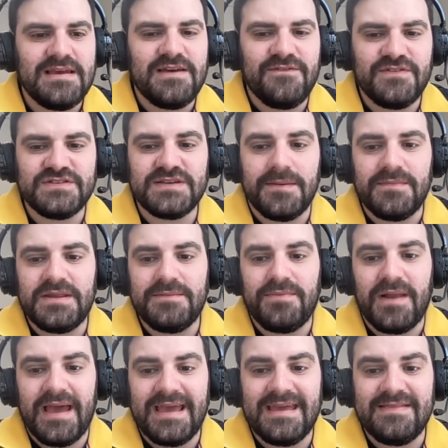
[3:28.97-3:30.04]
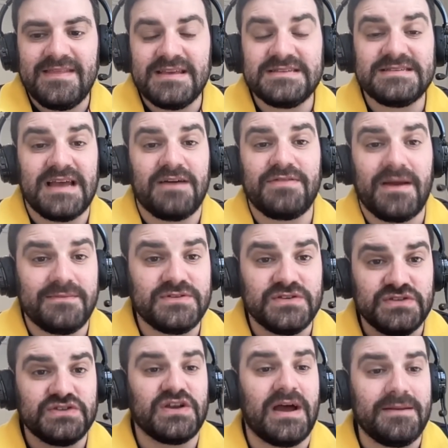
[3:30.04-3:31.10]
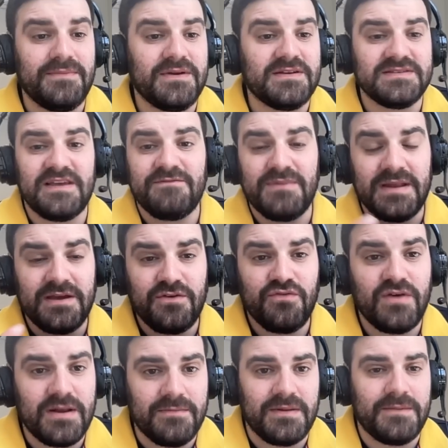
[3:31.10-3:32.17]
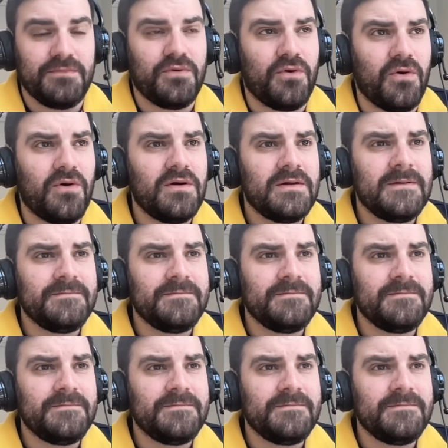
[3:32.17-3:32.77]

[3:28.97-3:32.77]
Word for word: for somebody playing in this Southampton side because they've been incredibly poor.